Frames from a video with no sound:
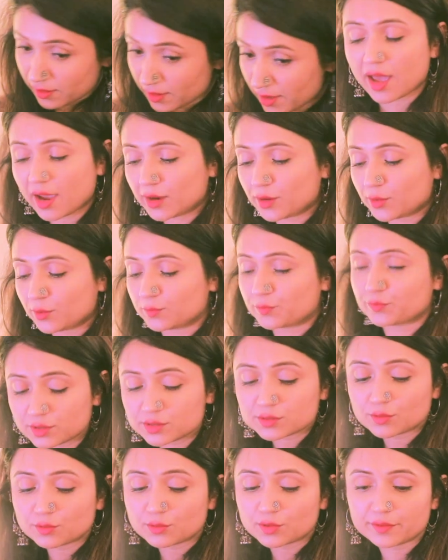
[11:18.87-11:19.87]
I know
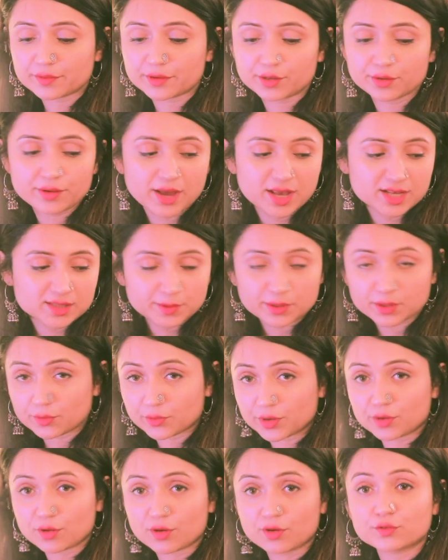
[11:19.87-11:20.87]
this whole video has been
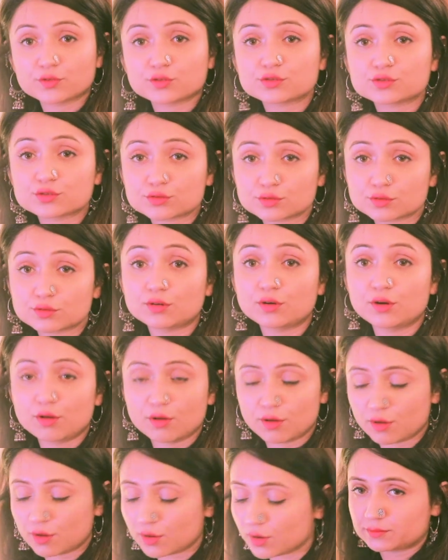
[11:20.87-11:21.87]
going on for so
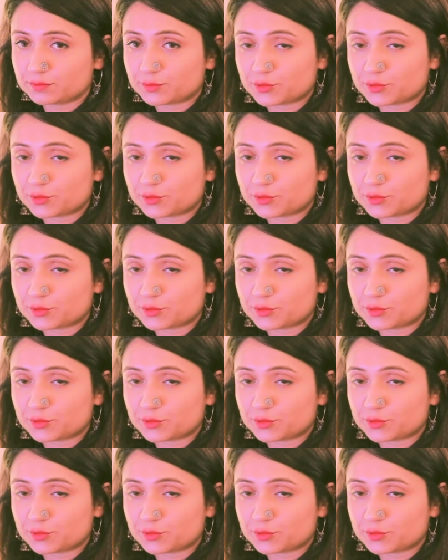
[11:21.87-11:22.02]
long,